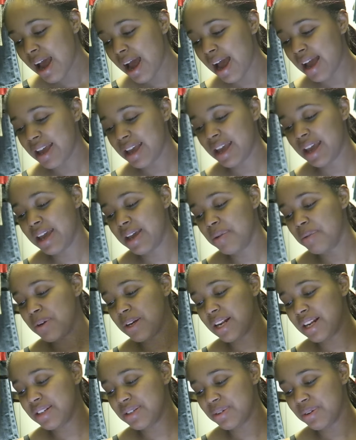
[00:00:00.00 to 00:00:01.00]
I hate
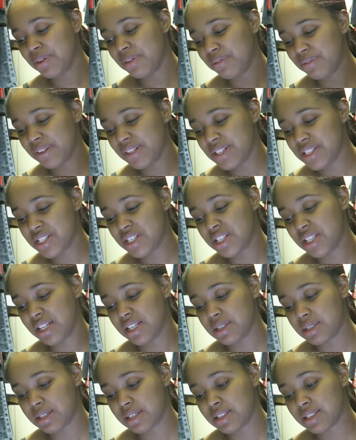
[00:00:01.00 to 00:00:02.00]
when I don't finish
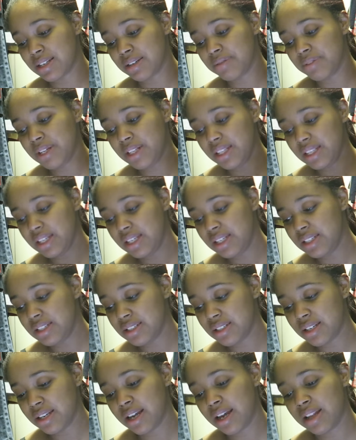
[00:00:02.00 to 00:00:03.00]
things, because I really
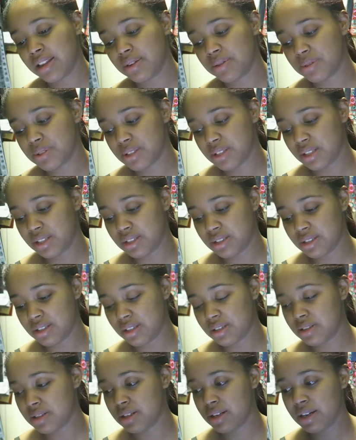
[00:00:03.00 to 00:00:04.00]
needed to get those things
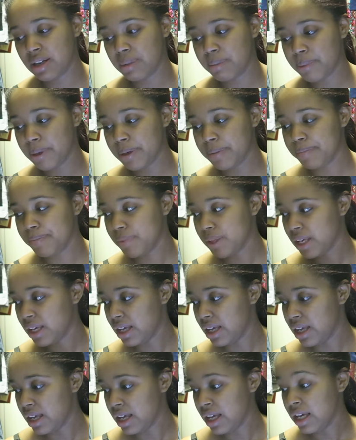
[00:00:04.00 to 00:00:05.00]
done today, but
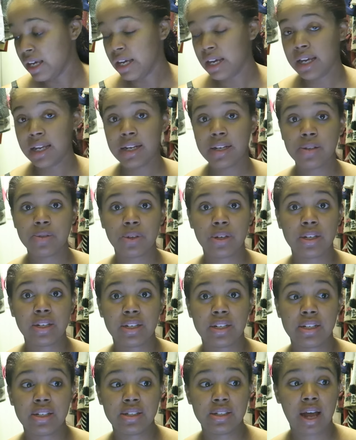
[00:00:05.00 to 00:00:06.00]
it is what
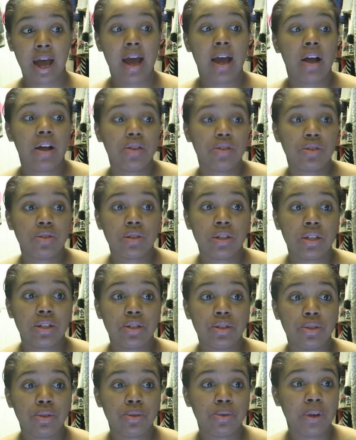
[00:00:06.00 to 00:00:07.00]
it is. I also
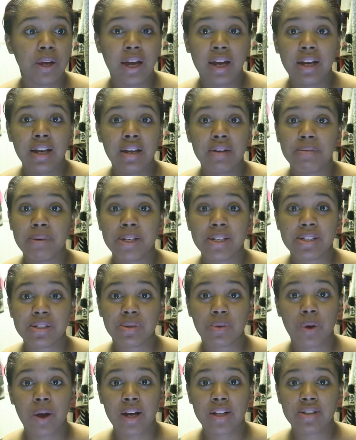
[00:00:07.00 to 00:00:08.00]
didn't do any of my
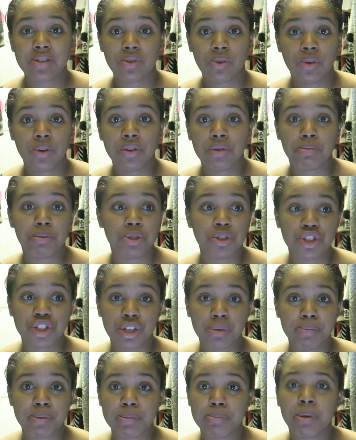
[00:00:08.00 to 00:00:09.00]
squats or the
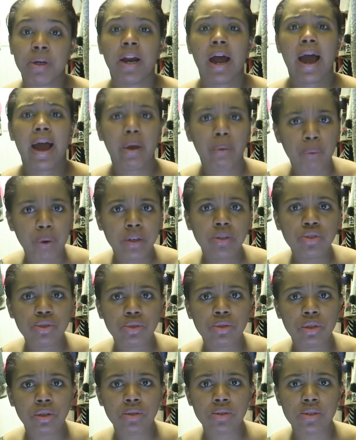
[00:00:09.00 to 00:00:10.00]
push-ups, but I will
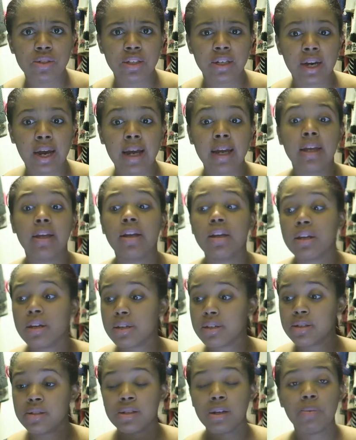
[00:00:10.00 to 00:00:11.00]
do those tonight.
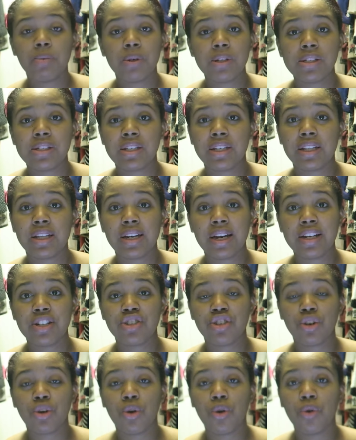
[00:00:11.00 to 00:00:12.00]
Someone said that I
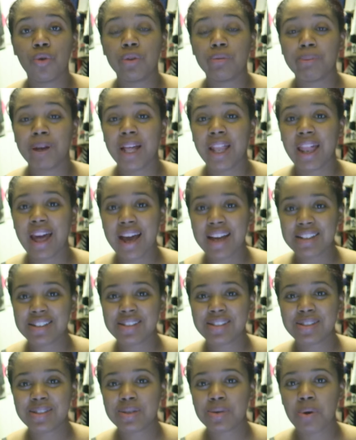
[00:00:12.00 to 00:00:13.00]
should hold my
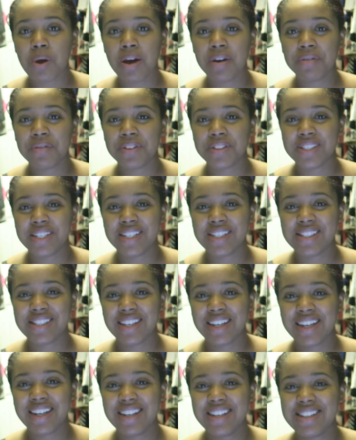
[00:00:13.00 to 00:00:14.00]
last squat for ten
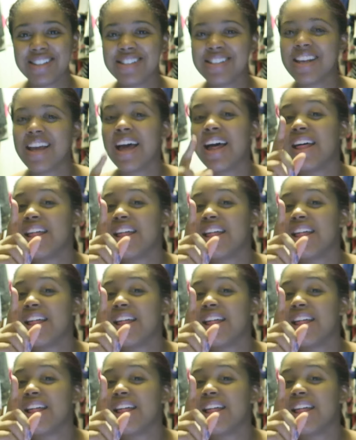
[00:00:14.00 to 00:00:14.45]
seconds.